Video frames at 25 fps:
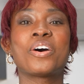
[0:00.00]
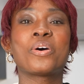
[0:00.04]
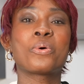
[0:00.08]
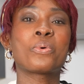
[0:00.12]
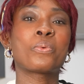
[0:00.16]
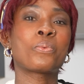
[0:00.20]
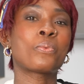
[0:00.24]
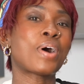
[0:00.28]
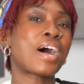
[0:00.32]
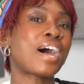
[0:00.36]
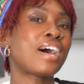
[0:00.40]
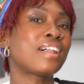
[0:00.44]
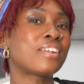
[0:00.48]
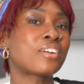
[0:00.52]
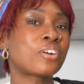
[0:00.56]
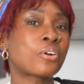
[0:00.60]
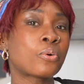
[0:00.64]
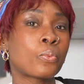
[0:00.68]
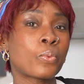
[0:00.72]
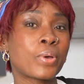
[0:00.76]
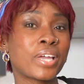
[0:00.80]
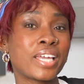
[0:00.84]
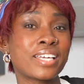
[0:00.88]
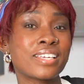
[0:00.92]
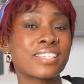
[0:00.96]
While our
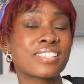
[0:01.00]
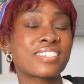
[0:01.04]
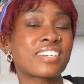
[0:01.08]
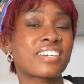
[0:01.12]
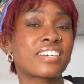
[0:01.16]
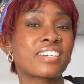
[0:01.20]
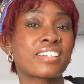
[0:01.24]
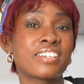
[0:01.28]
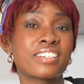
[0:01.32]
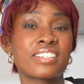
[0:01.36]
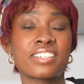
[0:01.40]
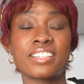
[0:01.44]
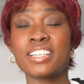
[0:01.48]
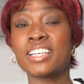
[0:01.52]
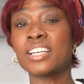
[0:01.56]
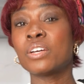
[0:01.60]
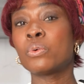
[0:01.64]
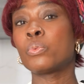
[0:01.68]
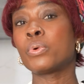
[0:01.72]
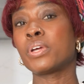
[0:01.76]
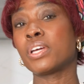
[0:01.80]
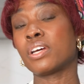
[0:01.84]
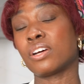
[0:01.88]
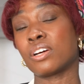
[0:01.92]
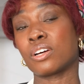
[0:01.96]
wings are cooking,
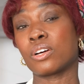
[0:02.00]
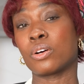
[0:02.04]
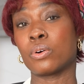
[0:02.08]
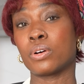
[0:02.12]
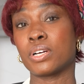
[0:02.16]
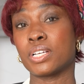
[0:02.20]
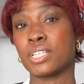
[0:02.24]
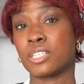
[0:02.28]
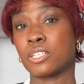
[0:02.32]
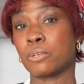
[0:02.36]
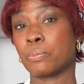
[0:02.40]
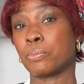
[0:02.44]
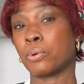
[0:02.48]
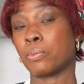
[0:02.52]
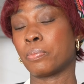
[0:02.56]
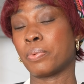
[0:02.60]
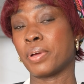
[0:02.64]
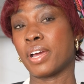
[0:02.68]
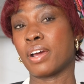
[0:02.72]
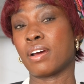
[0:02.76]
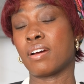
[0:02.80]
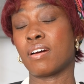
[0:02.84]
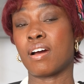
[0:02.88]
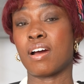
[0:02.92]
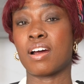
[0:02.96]
we are going to
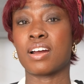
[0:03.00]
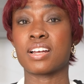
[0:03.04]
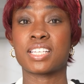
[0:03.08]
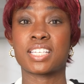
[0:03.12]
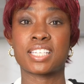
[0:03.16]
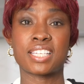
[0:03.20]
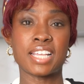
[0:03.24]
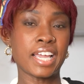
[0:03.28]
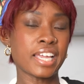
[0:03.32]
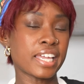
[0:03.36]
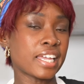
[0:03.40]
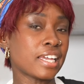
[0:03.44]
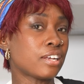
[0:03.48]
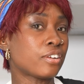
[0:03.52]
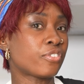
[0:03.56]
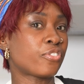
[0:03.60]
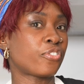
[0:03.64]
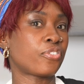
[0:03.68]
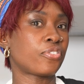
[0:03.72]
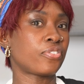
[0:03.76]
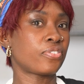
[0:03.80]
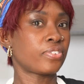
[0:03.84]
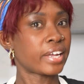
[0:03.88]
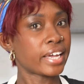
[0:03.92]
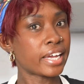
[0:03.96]
prepare our second
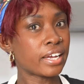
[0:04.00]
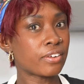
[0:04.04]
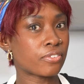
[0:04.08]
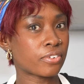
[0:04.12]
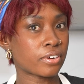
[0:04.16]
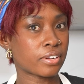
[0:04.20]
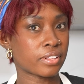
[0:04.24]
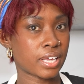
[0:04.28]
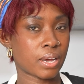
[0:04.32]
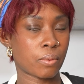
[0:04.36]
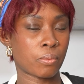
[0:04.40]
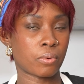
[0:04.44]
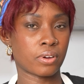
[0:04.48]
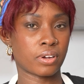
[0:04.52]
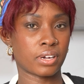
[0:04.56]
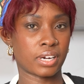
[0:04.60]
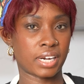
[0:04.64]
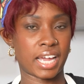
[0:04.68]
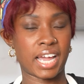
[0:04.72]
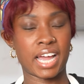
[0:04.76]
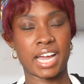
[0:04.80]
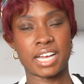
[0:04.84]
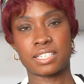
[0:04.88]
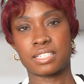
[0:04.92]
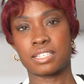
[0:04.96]
flavor that we're gonna
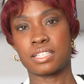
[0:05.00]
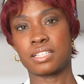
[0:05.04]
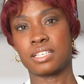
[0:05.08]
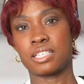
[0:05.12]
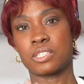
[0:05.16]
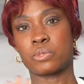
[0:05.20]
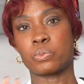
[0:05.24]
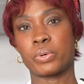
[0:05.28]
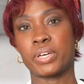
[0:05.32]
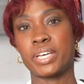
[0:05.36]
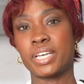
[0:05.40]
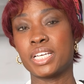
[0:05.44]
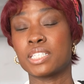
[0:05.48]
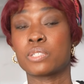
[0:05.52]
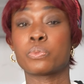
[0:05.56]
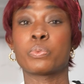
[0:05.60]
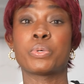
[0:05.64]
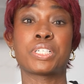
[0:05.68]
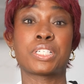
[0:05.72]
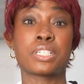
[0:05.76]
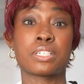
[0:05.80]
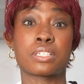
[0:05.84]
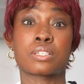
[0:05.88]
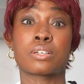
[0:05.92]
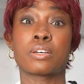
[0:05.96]
add to these wings,
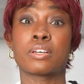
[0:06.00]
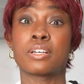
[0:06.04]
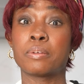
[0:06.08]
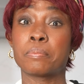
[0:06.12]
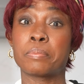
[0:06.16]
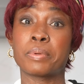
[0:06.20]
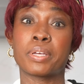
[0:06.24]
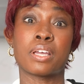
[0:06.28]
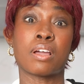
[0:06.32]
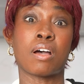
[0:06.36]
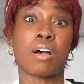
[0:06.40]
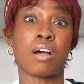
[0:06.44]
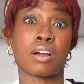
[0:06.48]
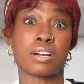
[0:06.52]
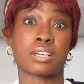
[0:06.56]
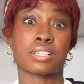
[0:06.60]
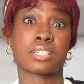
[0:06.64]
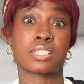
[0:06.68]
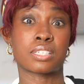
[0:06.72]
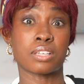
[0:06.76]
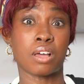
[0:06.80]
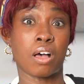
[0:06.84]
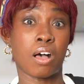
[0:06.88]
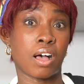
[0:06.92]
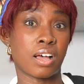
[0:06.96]
which is gonna be our
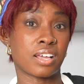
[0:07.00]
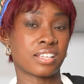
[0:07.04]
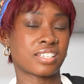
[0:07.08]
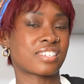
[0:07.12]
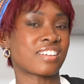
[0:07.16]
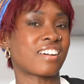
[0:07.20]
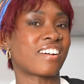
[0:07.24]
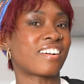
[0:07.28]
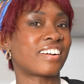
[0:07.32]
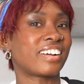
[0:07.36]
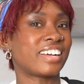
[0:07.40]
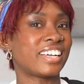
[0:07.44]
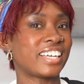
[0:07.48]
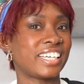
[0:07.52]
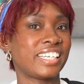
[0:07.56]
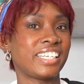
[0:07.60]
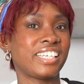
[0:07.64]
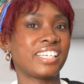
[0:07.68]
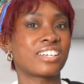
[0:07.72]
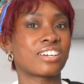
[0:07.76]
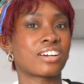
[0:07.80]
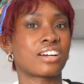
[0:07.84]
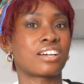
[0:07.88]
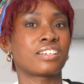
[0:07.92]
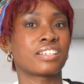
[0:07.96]
sauce, our honey
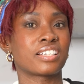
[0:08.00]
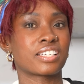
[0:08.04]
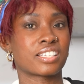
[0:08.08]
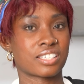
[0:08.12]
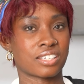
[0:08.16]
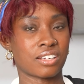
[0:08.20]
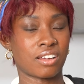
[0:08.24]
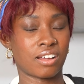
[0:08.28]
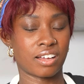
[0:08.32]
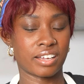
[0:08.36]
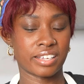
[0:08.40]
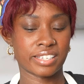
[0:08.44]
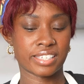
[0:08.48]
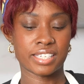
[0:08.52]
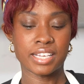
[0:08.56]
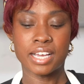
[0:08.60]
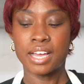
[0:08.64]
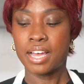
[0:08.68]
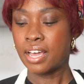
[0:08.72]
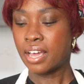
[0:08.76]
garlic sauce.